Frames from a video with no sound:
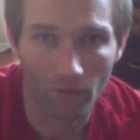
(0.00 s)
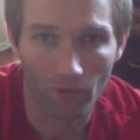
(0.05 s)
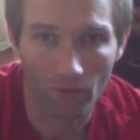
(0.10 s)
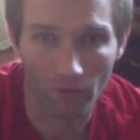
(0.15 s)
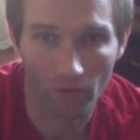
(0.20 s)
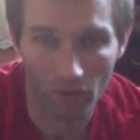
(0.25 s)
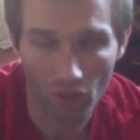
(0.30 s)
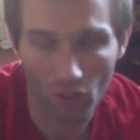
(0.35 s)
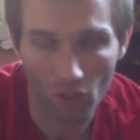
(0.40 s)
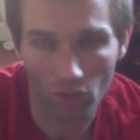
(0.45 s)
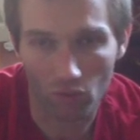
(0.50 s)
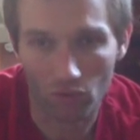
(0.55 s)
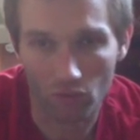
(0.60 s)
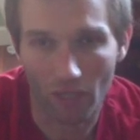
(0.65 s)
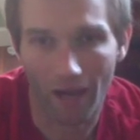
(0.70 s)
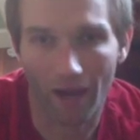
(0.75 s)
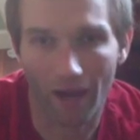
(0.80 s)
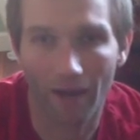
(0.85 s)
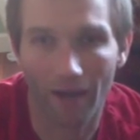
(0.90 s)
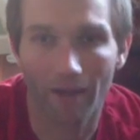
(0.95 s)
or the total
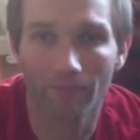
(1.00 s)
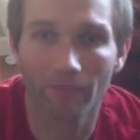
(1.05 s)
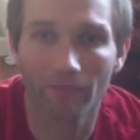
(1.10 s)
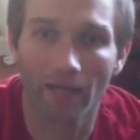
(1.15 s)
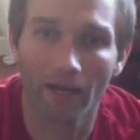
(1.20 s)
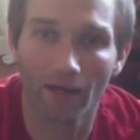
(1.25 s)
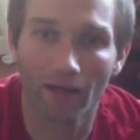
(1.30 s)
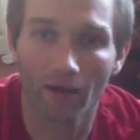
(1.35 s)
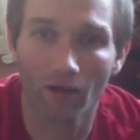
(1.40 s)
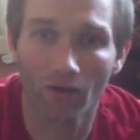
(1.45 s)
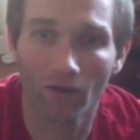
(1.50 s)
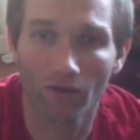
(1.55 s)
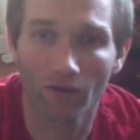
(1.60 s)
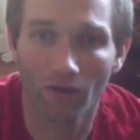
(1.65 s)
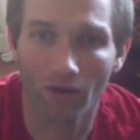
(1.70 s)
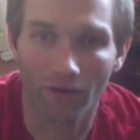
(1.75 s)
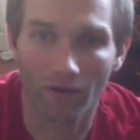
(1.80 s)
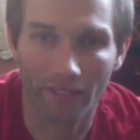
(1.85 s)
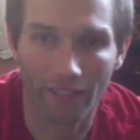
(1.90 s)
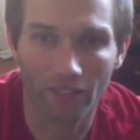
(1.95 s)
time down
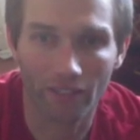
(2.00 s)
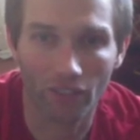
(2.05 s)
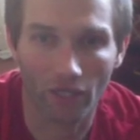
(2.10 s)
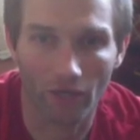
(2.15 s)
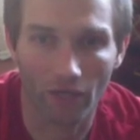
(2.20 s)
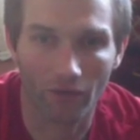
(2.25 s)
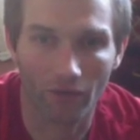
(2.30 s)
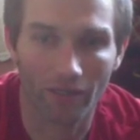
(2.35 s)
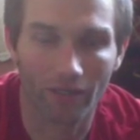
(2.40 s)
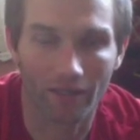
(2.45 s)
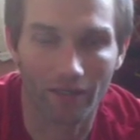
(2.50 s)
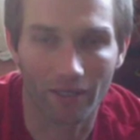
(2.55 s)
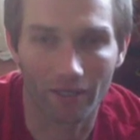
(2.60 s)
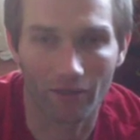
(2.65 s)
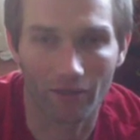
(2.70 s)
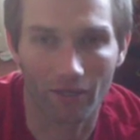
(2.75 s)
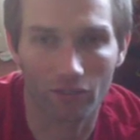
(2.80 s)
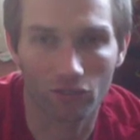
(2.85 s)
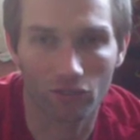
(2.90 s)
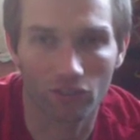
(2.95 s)
on each area that
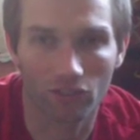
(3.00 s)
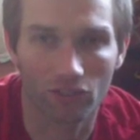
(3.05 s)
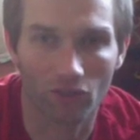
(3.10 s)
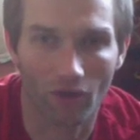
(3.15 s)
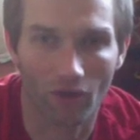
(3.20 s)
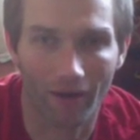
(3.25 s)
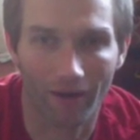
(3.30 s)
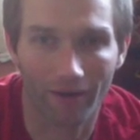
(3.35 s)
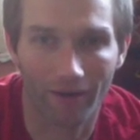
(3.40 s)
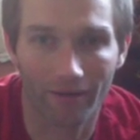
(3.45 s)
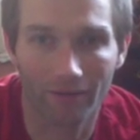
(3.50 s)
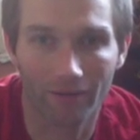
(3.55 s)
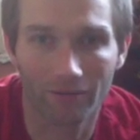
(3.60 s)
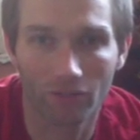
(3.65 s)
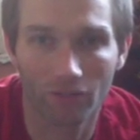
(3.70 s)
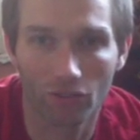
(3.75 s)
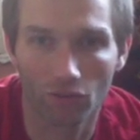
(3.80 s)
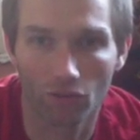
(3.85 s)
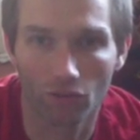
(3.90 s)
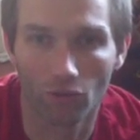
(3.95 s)
you're actually trying
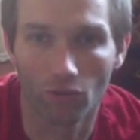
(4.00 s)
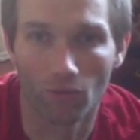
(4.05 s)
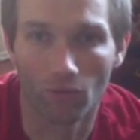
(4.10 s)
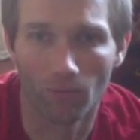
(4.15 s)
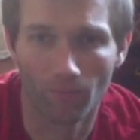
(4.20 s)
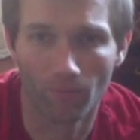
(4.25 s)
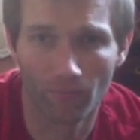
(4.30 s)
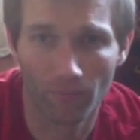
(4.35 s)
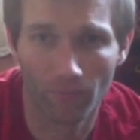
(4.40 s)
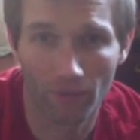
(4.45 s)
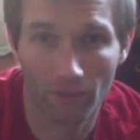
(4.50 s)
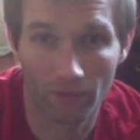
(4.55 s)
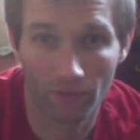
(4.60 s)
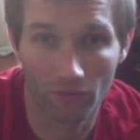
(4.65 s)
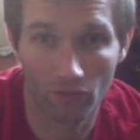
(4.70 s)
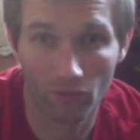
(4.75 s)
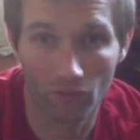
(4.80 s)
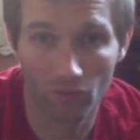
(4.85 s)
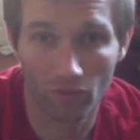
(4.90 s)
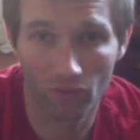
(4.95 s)
to
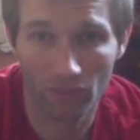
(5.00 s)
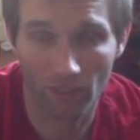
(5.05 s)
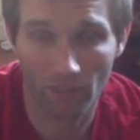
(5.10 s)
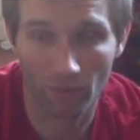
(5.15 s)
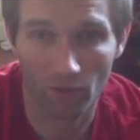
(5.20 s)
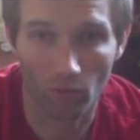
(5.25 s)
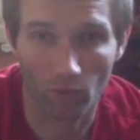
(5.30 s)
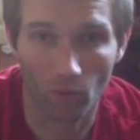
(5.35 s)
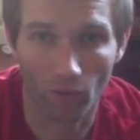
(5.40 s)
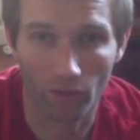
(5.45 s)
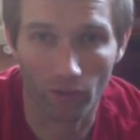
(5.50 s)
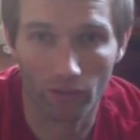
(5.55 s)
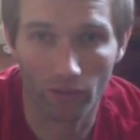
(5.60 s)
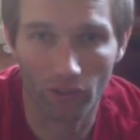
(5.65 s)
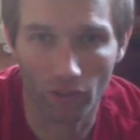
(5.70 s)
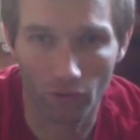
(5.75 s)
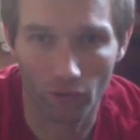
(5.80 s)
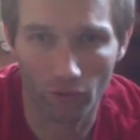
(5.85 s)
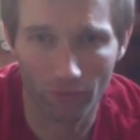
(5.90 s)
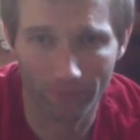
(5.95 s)
do some of the work
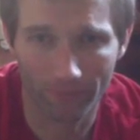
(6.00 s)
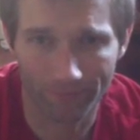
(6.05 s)
to.